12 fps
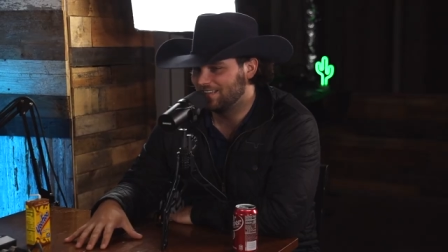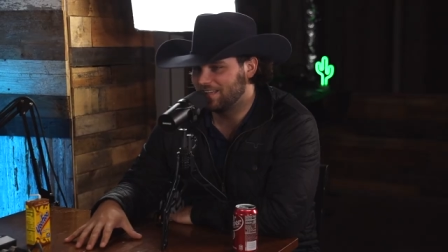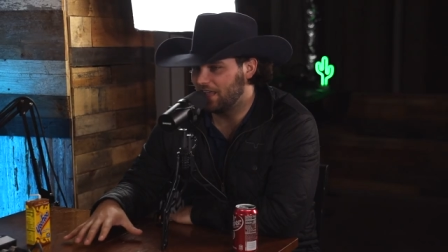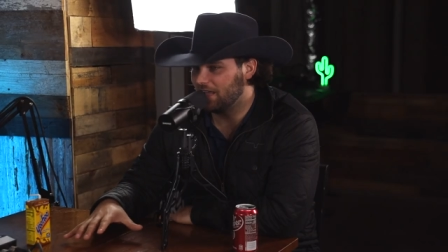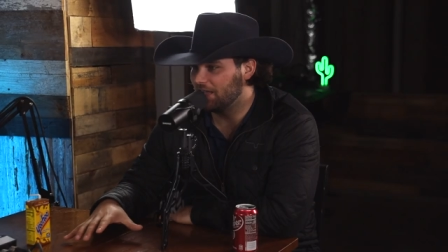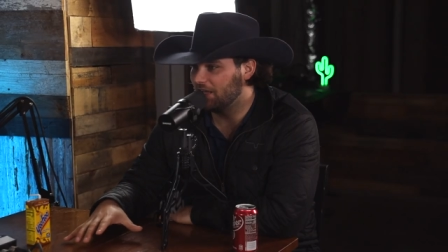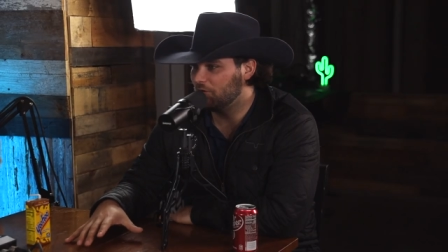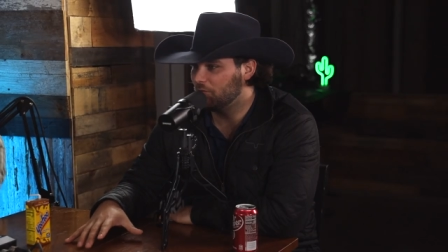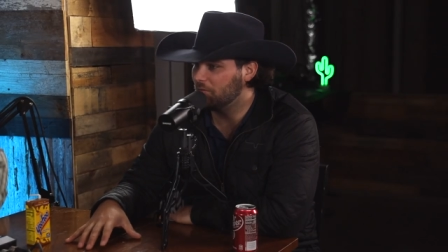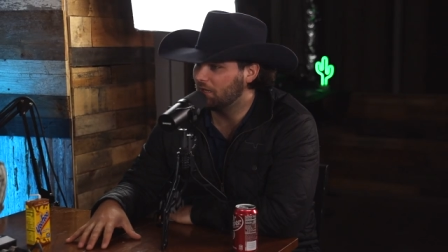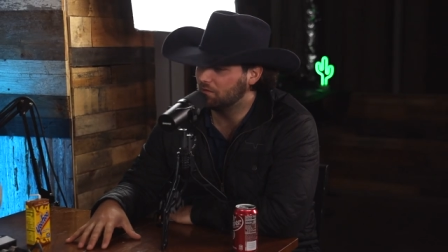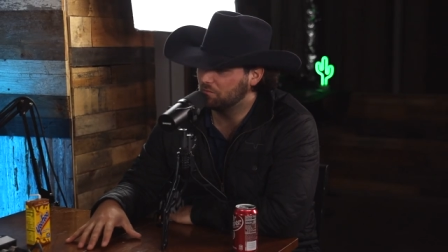Can't get
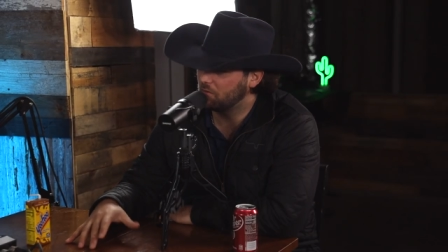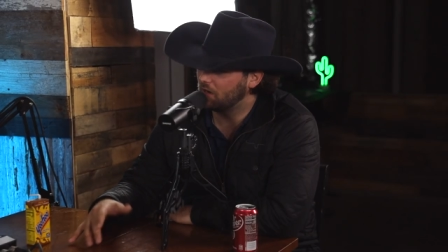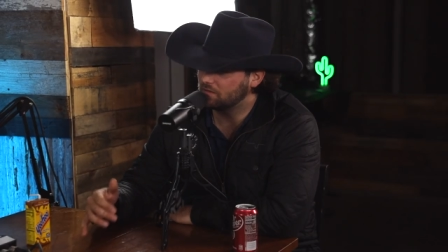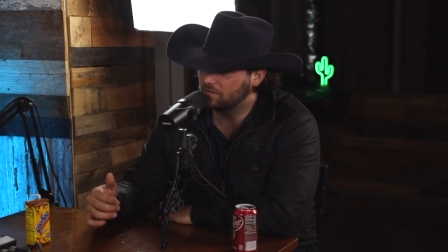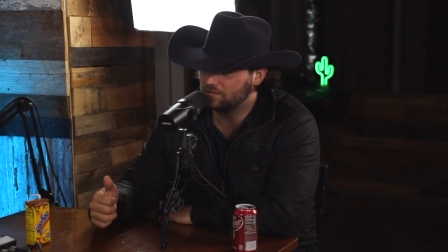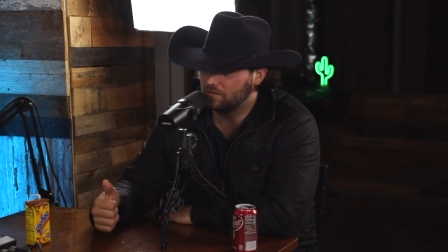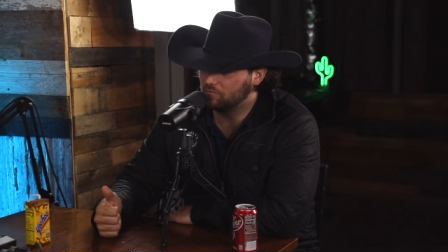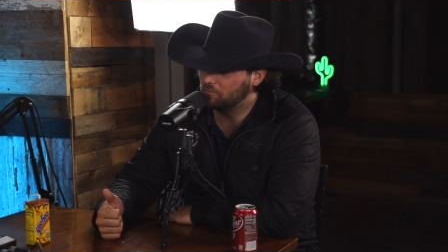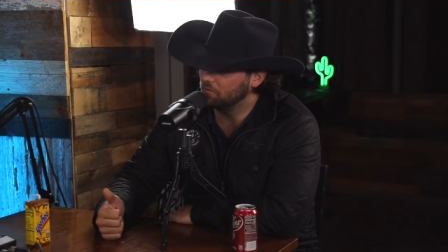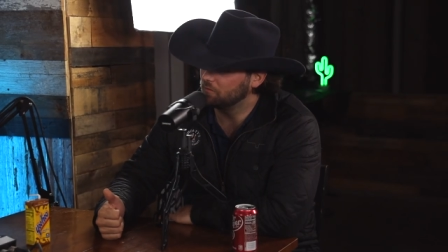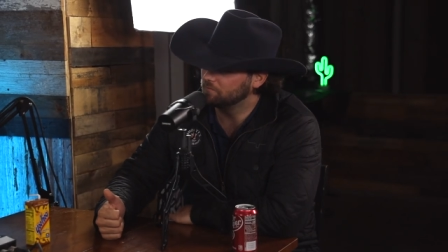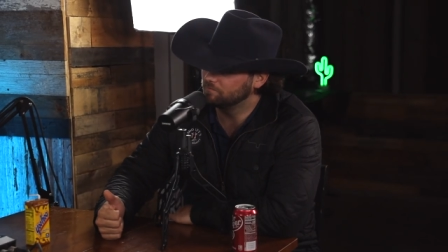them, and the prices of them are,